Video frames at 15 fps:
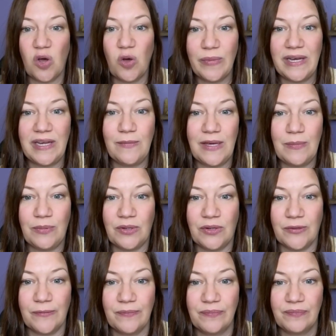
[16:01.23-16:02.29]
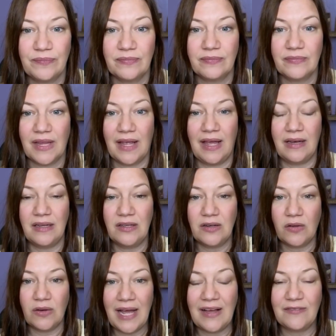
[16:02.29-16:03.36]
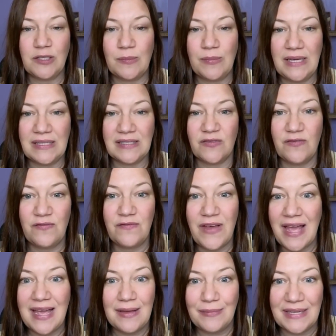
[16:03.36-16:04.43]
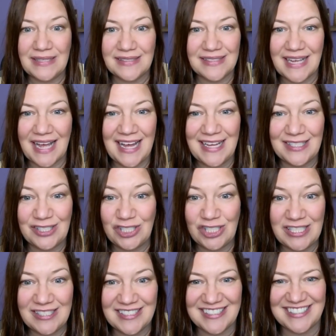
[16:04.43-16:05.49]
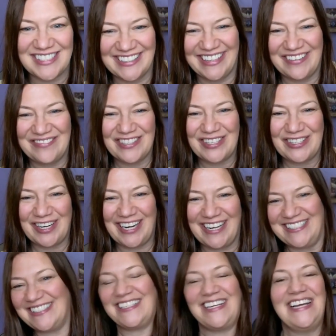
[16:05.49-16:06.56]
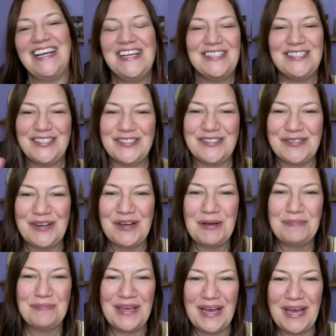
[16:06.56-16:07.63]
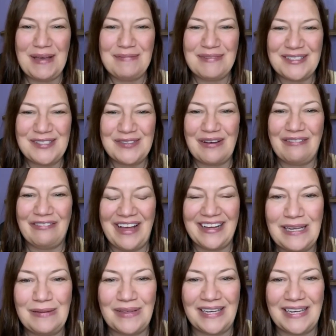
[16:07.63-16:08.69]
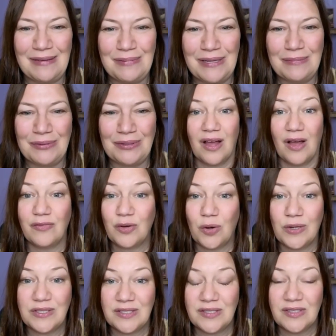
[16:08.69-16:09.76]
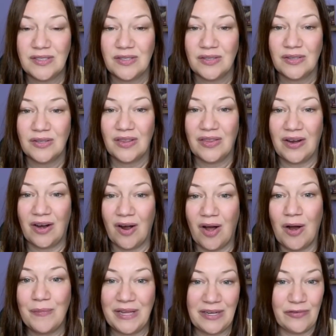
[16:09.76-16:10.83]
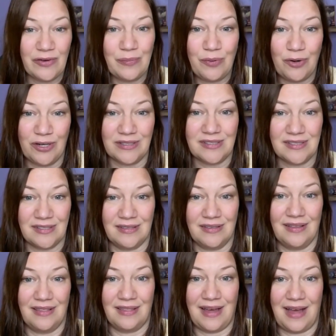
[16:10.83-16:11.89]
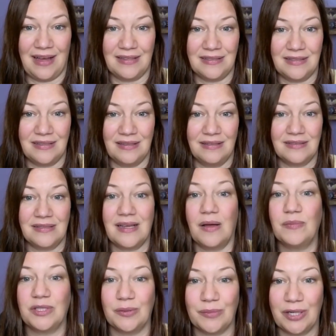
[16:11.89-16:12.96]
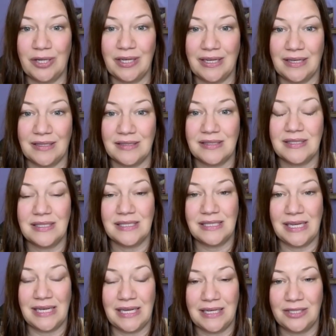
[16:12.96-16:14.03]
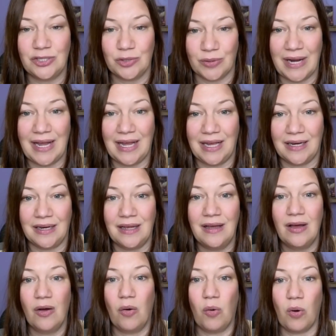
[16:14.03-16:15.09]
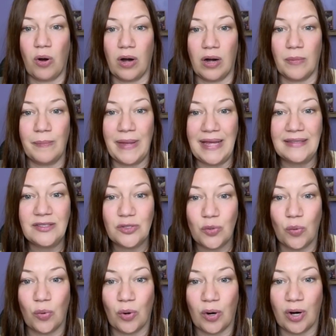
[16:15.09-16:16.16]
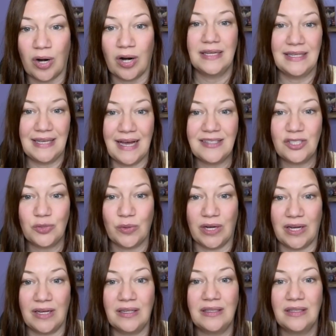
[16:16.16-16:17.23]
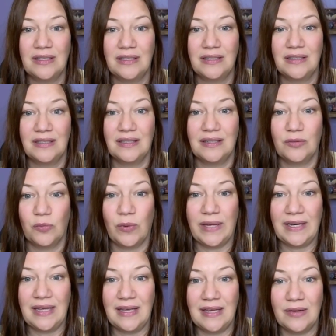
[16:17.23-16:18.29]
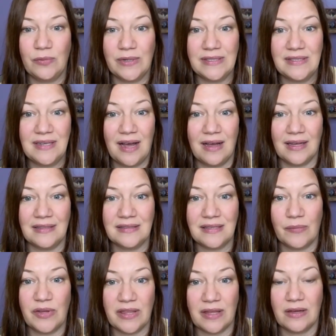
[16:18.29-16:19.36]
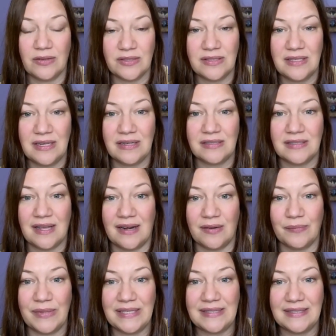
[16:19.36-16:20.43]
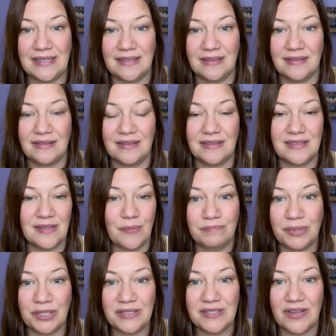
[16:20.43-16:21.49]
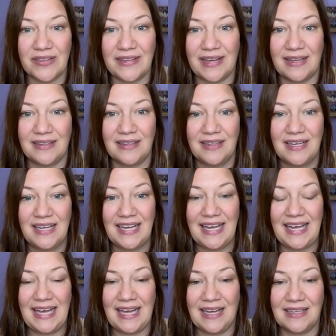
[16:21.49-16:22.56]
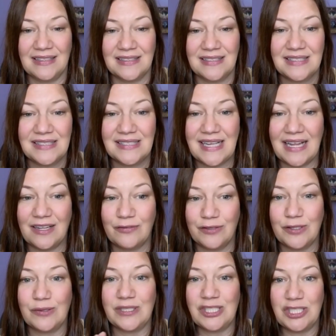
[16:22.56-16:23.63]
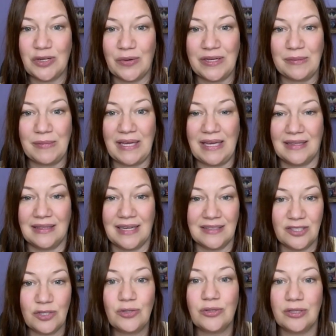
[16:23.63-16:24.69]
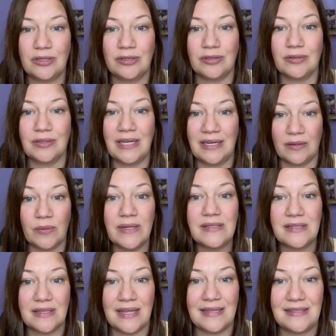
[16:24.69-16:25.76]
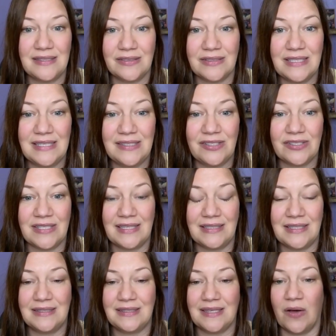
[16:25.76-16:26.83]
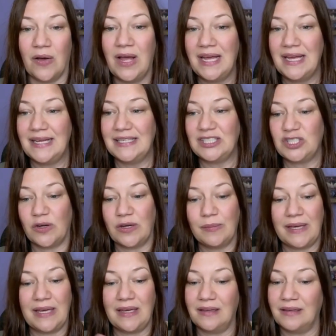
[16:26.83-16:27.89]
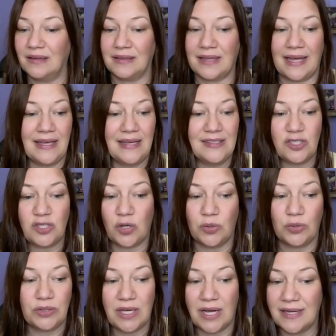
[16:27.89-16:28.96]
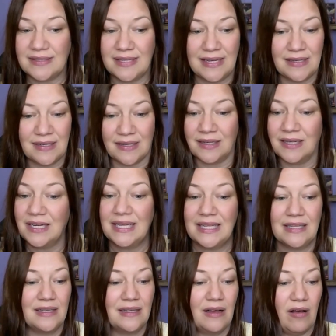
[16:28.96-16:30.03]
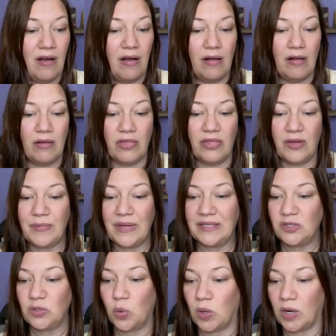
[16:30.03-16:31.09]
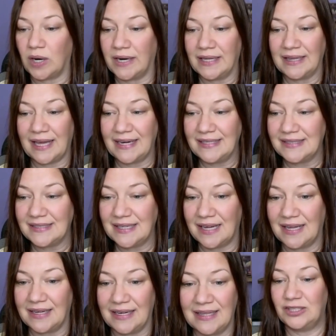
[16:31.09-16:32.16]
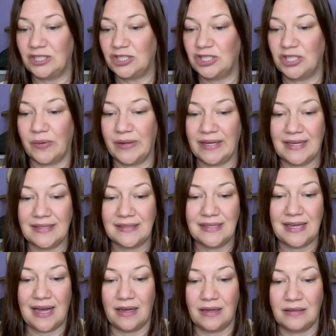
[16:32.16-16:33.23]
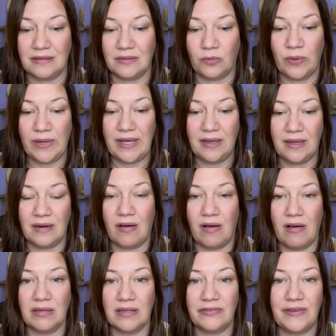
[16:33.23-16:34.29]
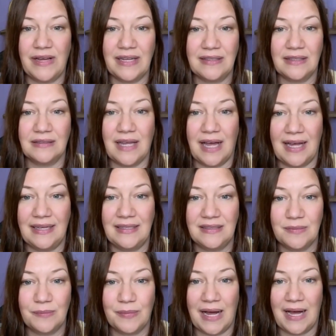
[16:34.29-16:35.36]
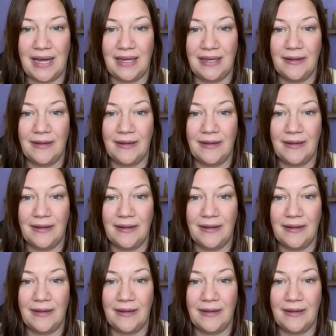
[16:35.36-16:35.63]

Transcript: many people, and you don't have to be as famous as Jesus of the Christ to be able to affect many people. Of course, there are many reports that some Lemurians did train or mentor Yeshua when he was young, in some of those years that are missing. There's some books on that. And Salavù is showing me that's true. And it was celestial teachers that did so. He's showing me, like he's told us here, all the mentoring that he's done, and just showing us that we can all affect the light by